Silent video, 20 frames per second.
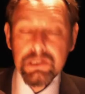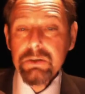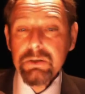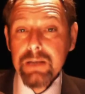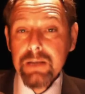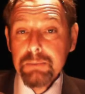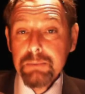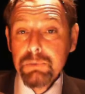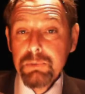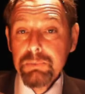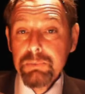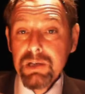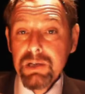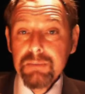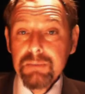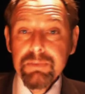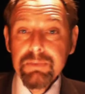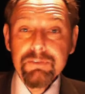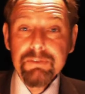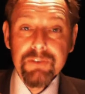UKIP will
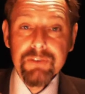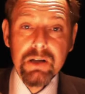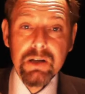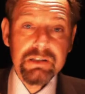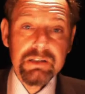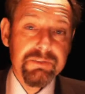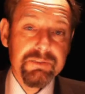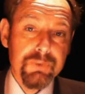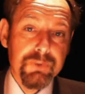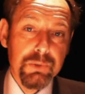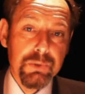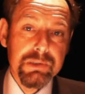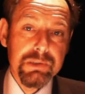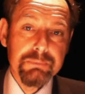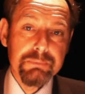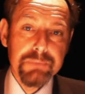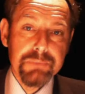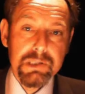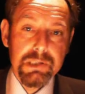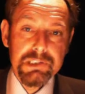become the first force
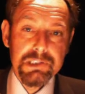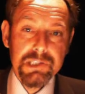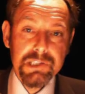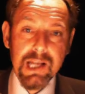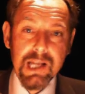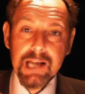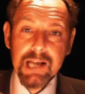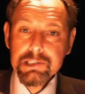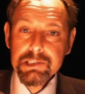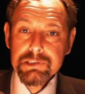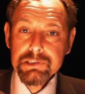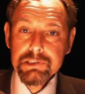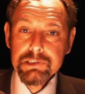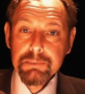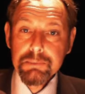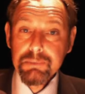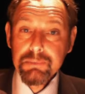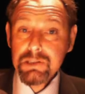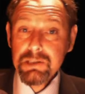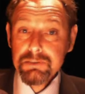in British elections
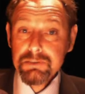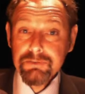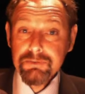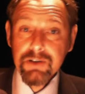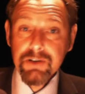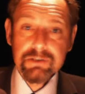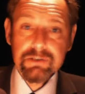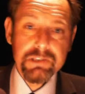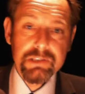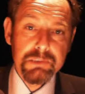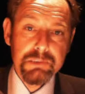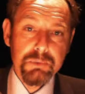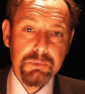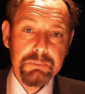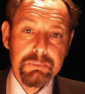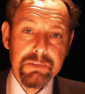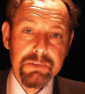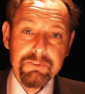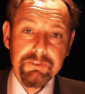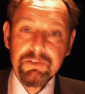because voters
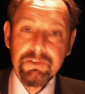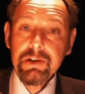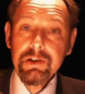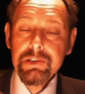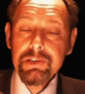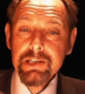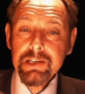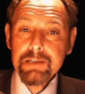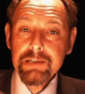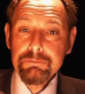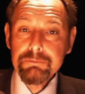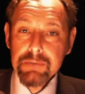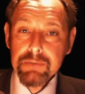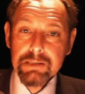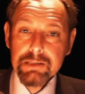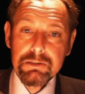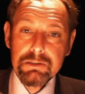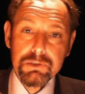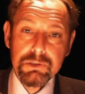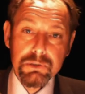will prefer the
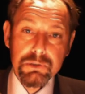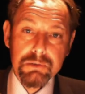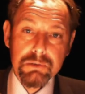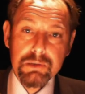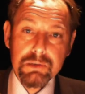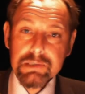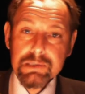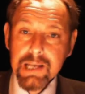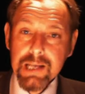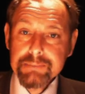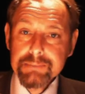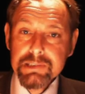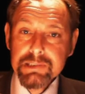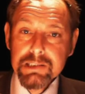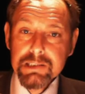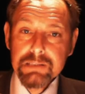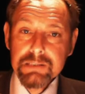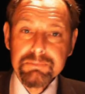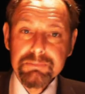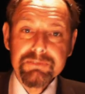real
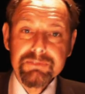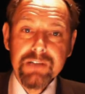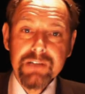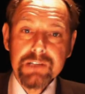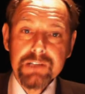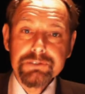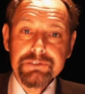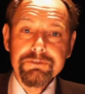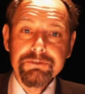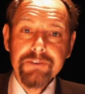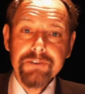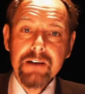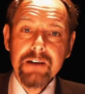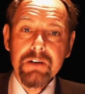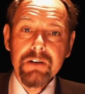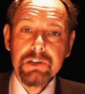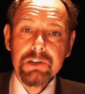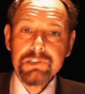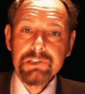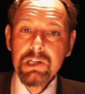Euroscepticism of Nigel
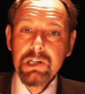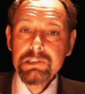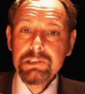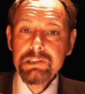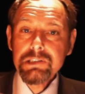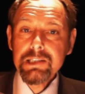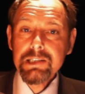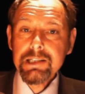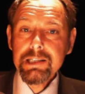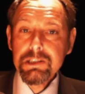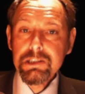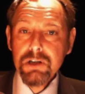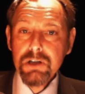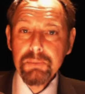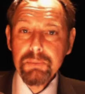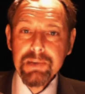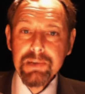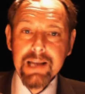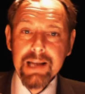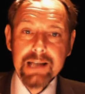Farage to the
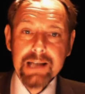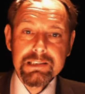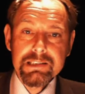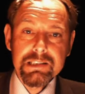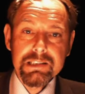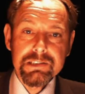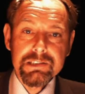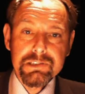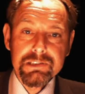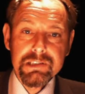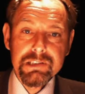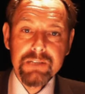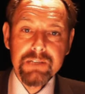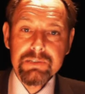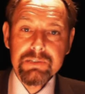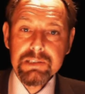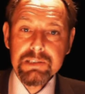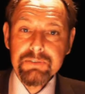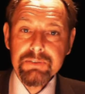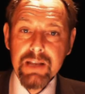copycat
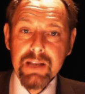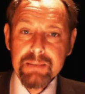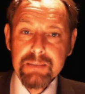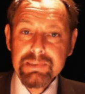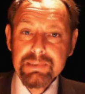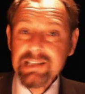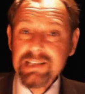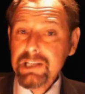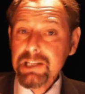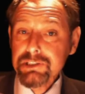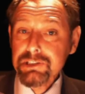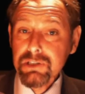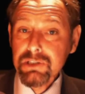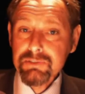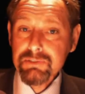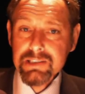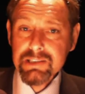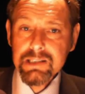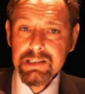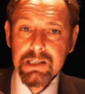Conservative imitation
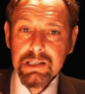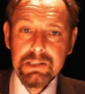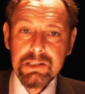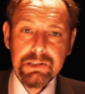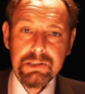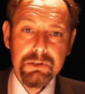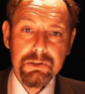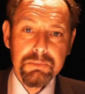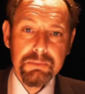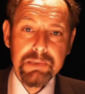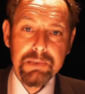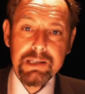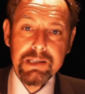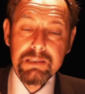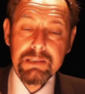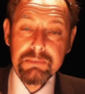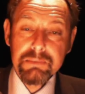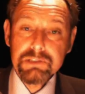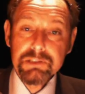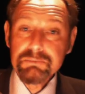of it, the European
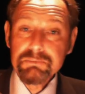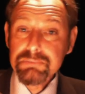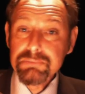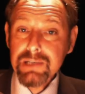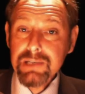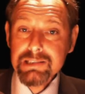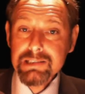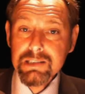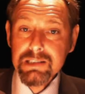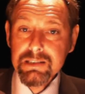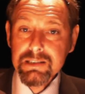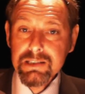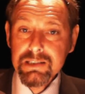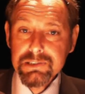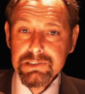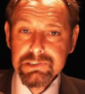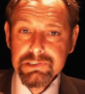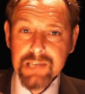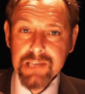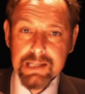Commission President
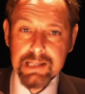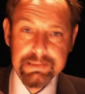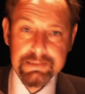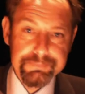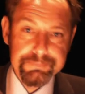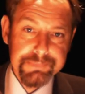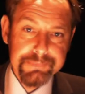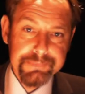has said.